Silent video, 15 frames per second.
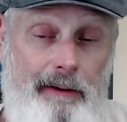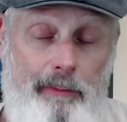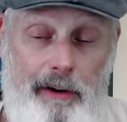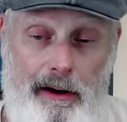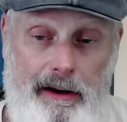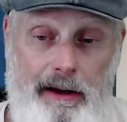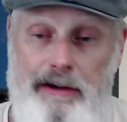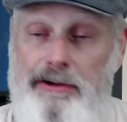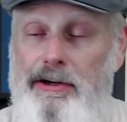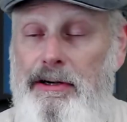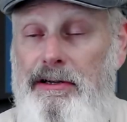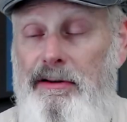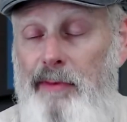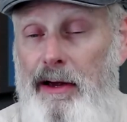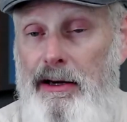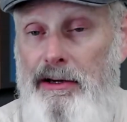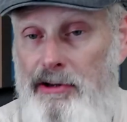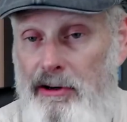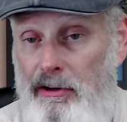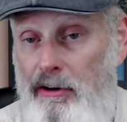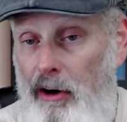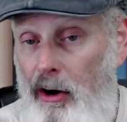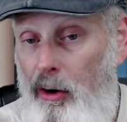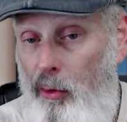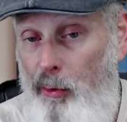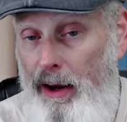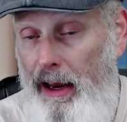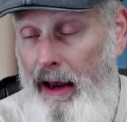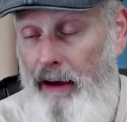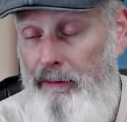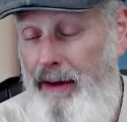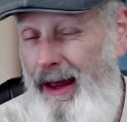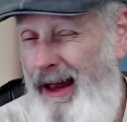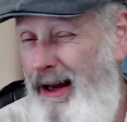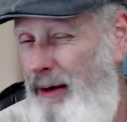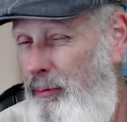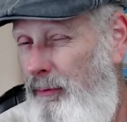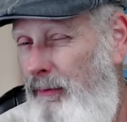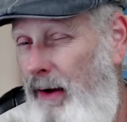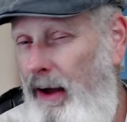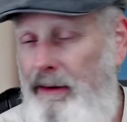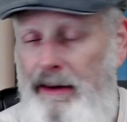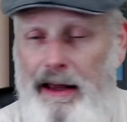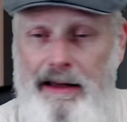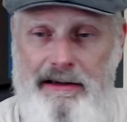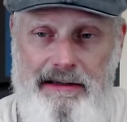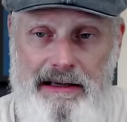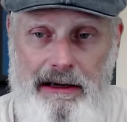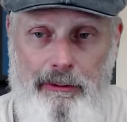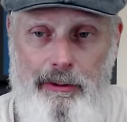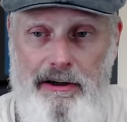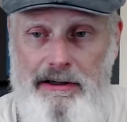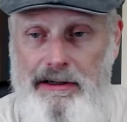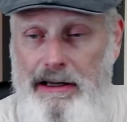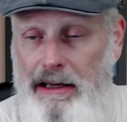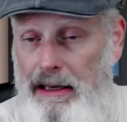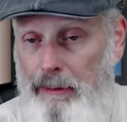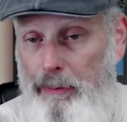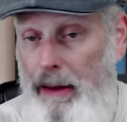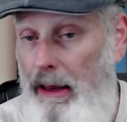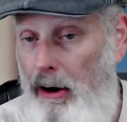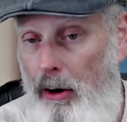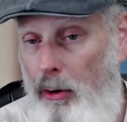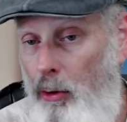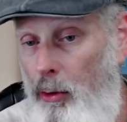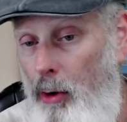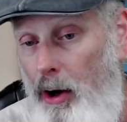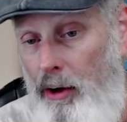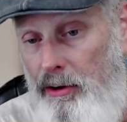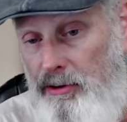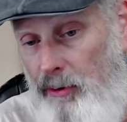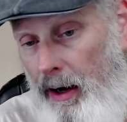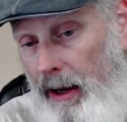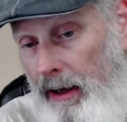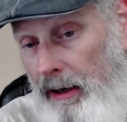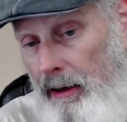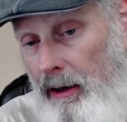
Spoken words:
but just to make sure we have that and to provide that secret sneaky peek hole so I can